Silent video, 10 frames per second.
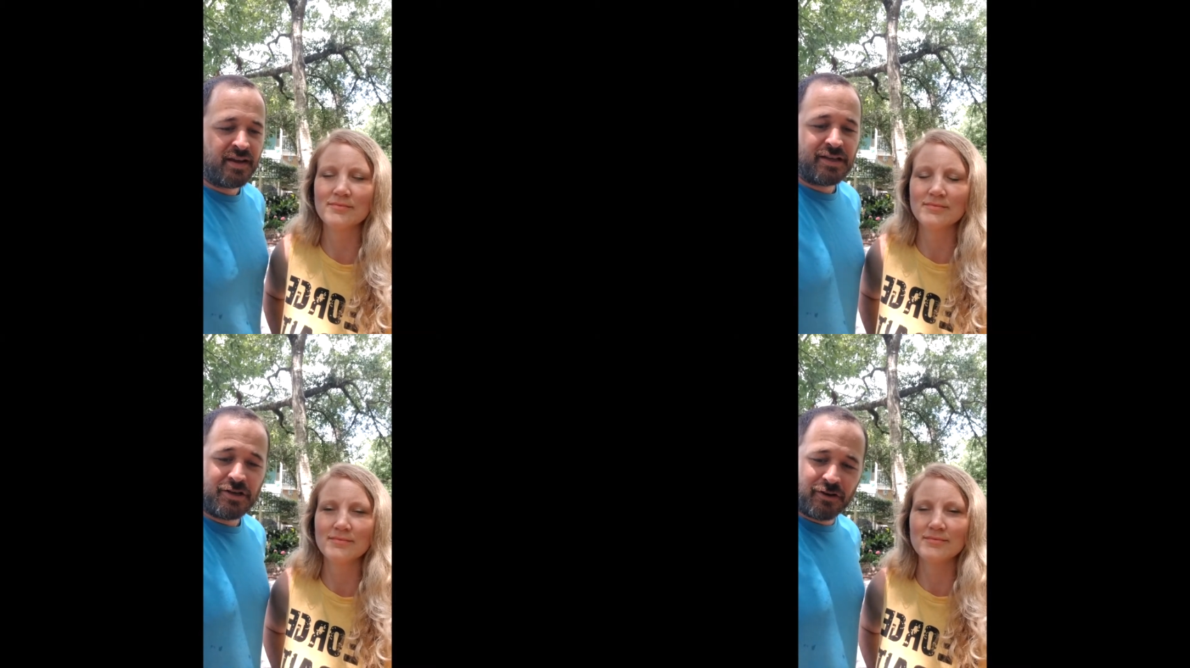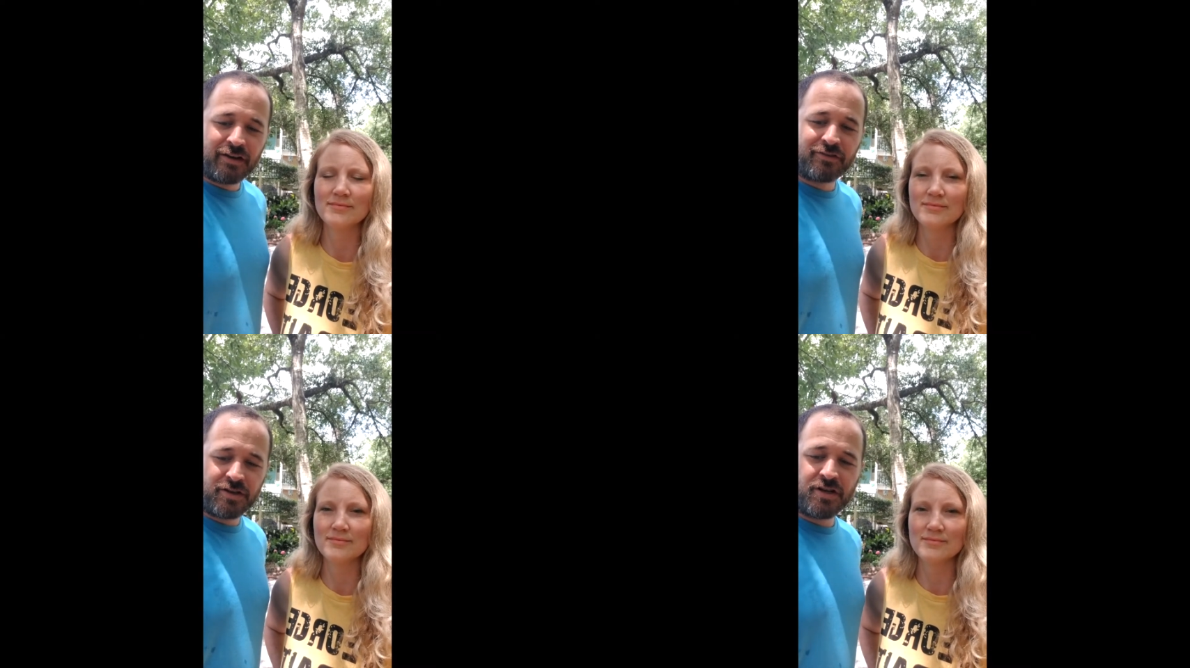Speaker 1: year
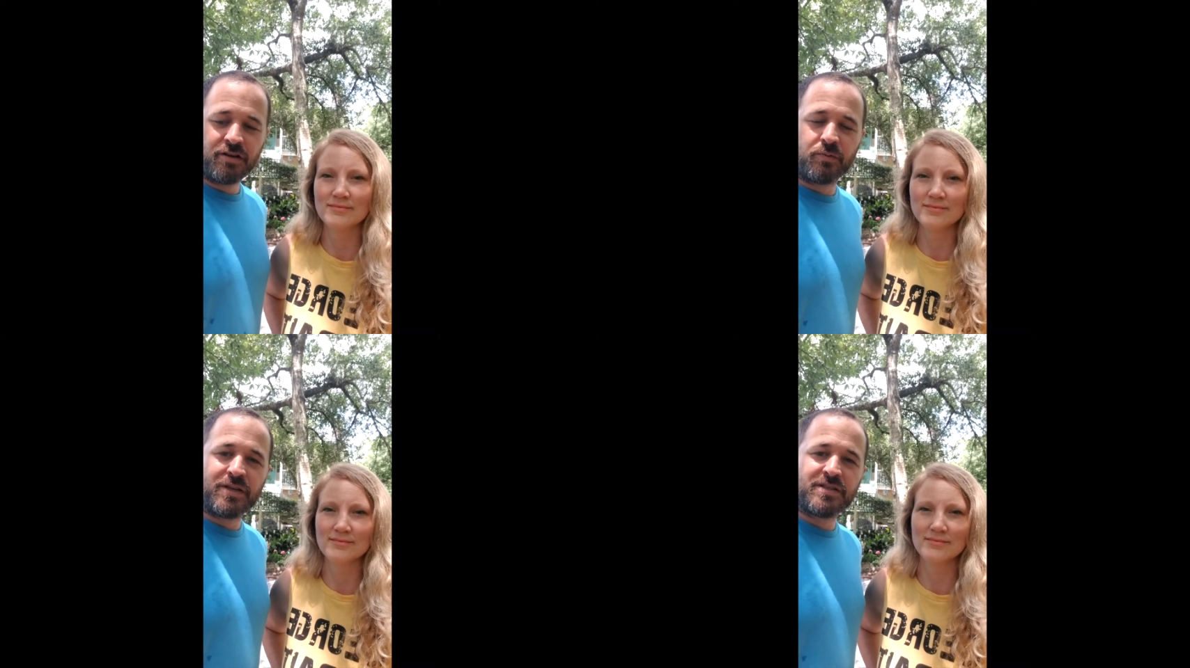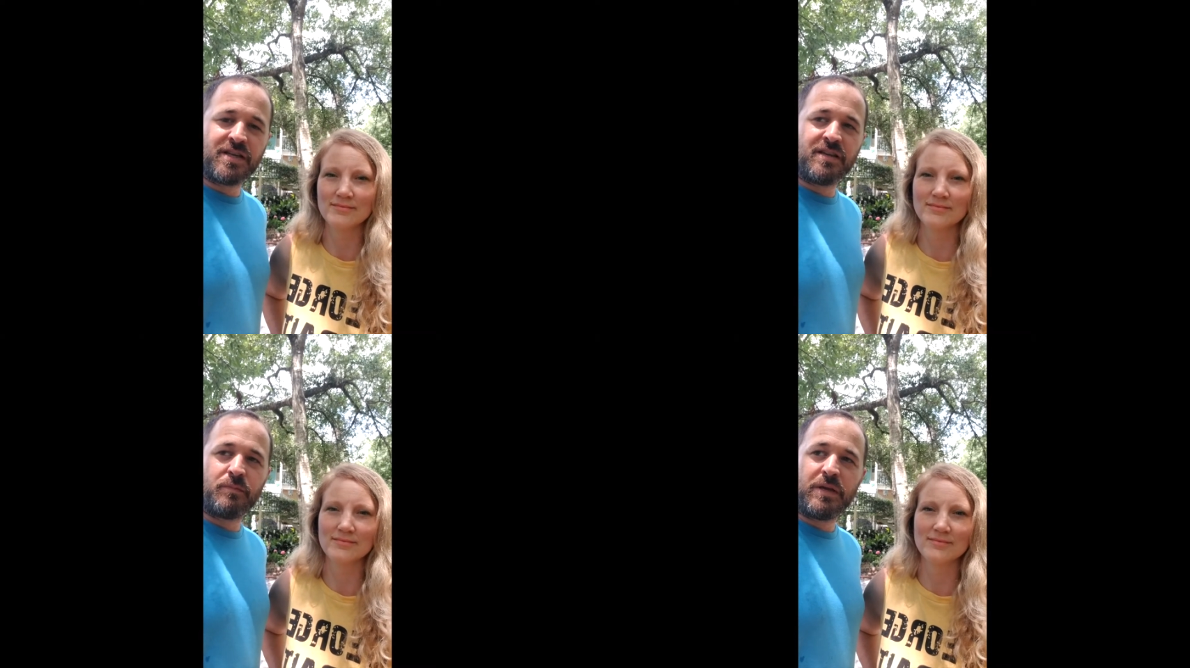after year we
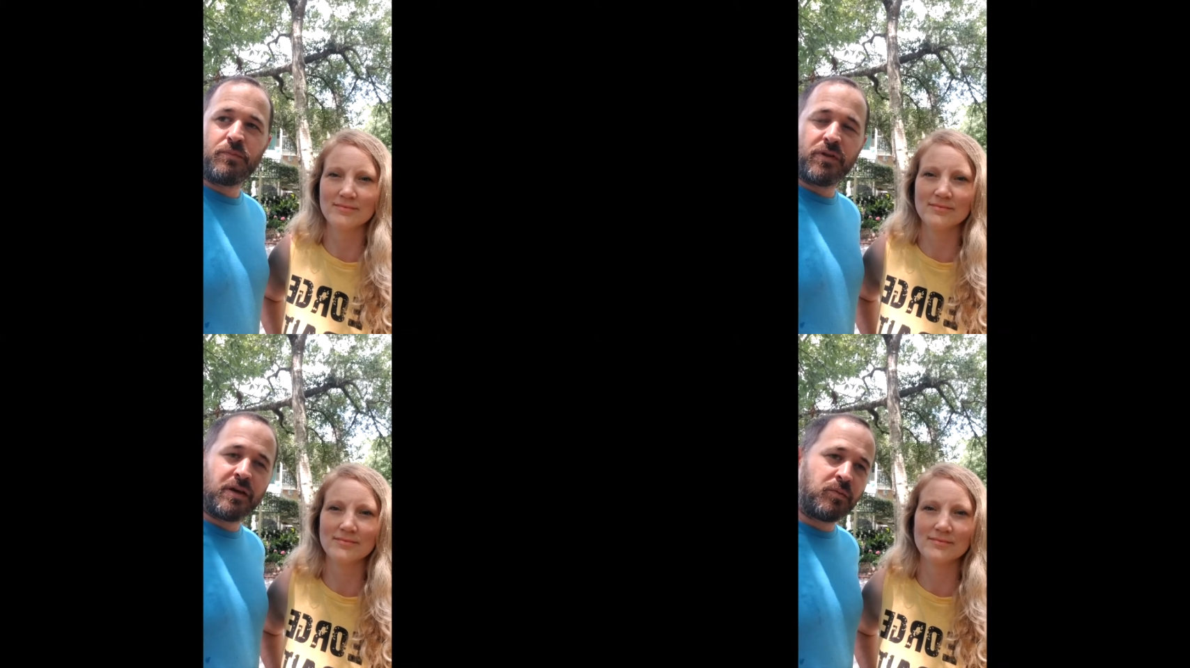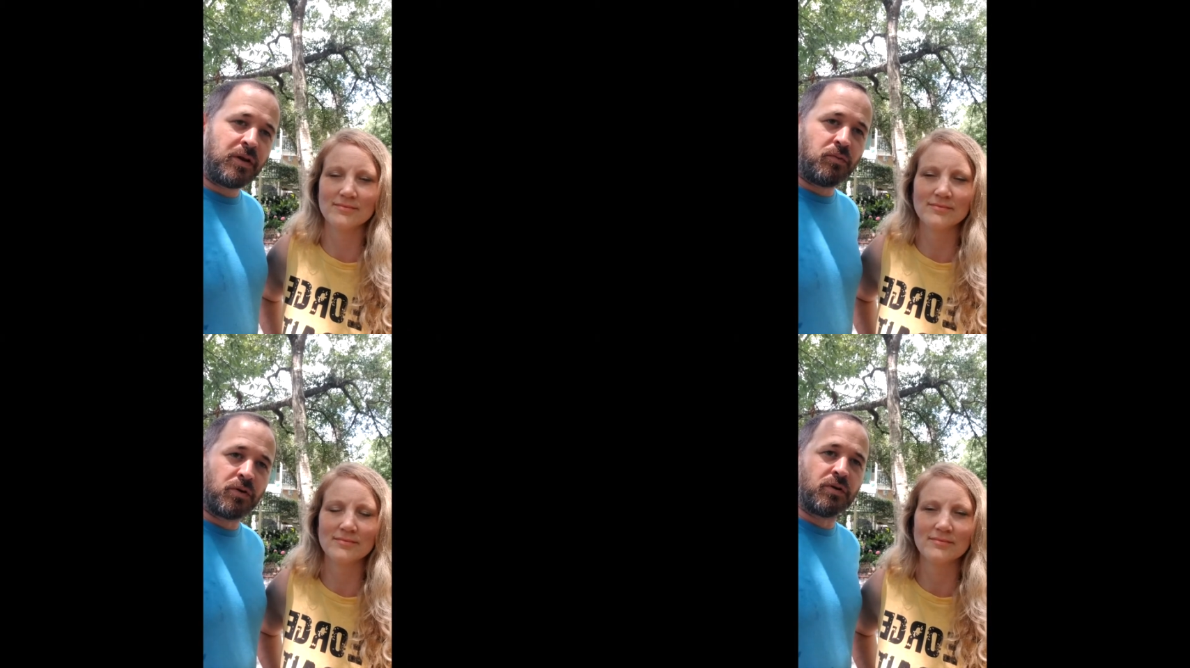see the people that we
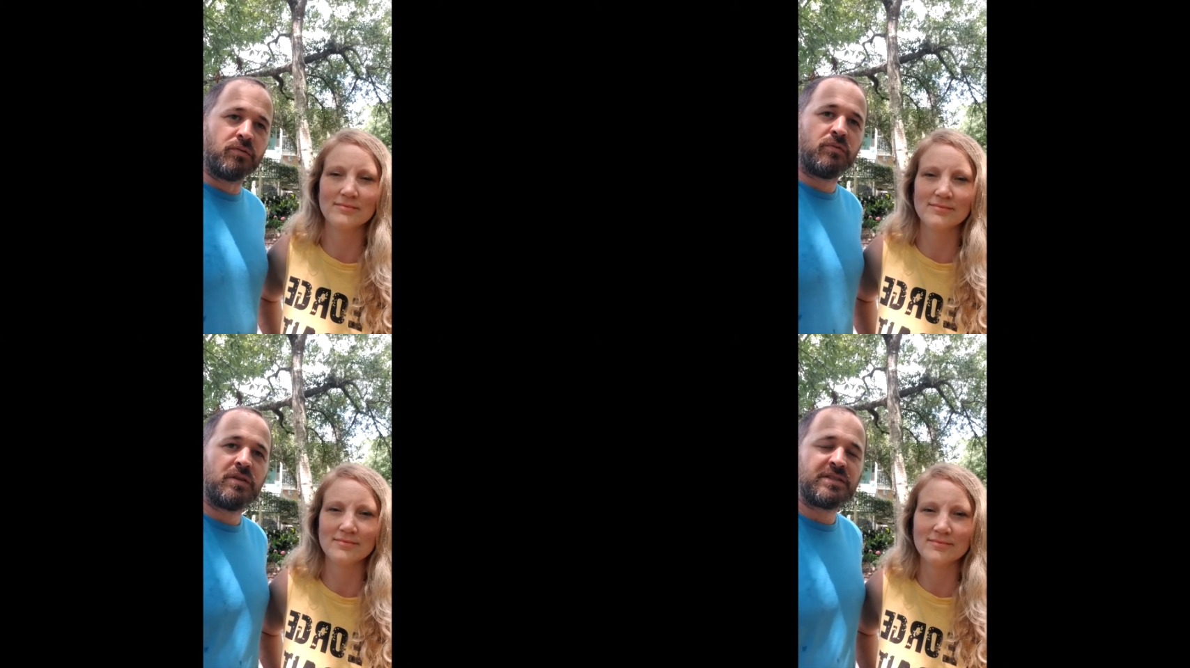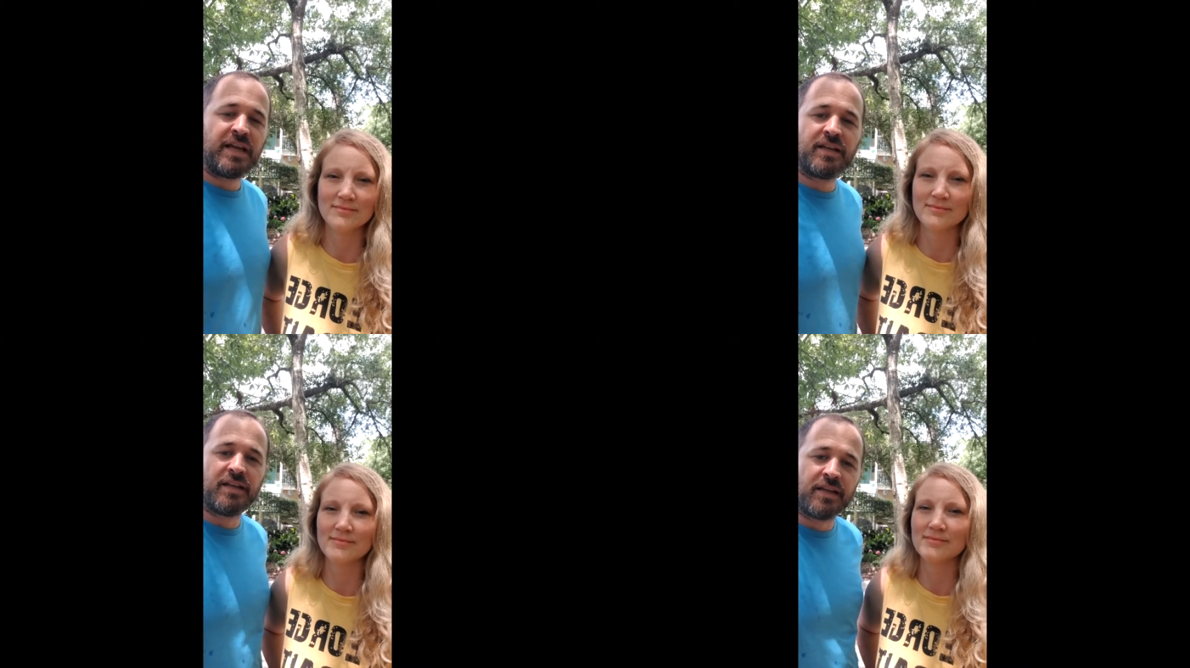were
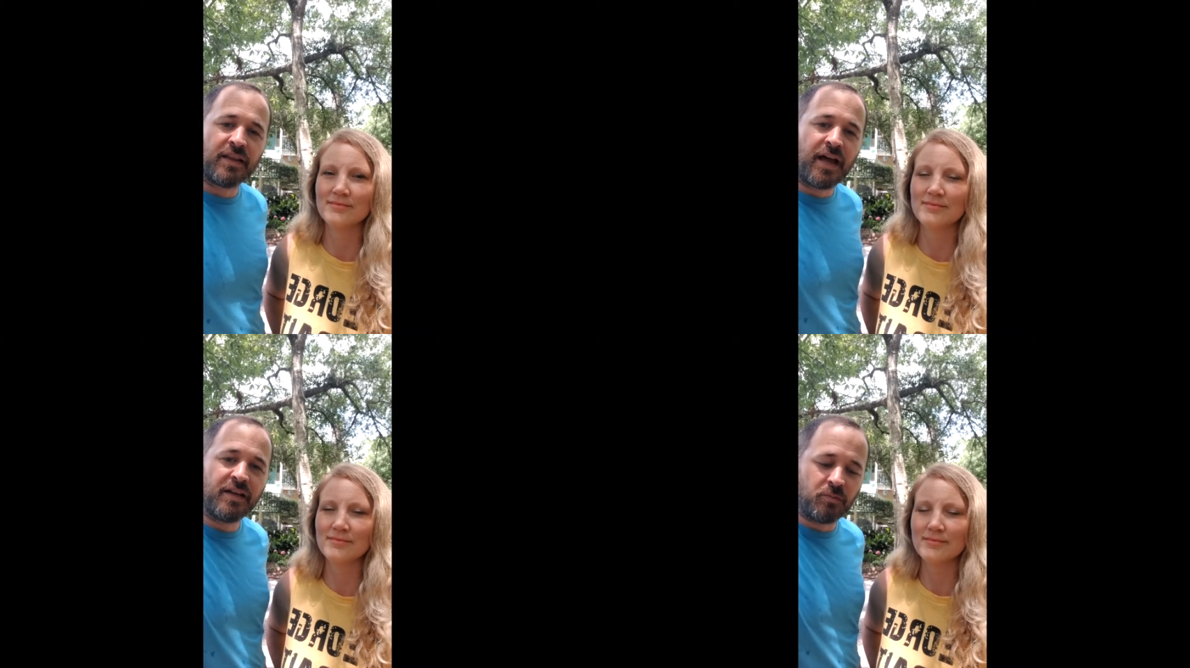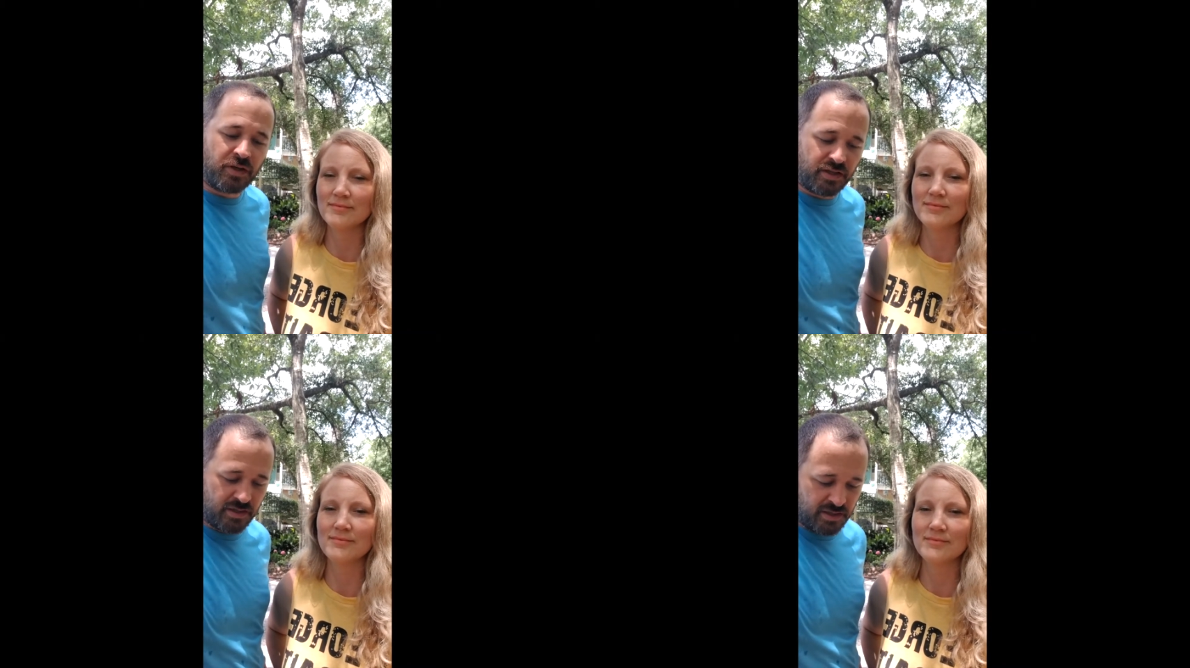standing in line
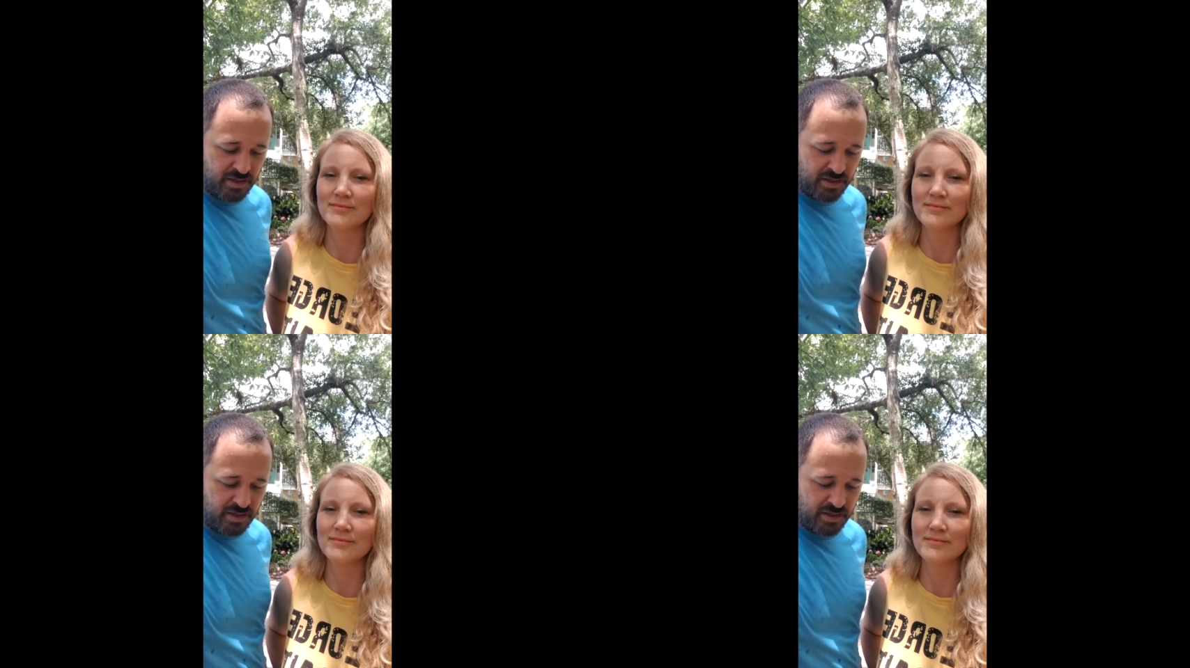with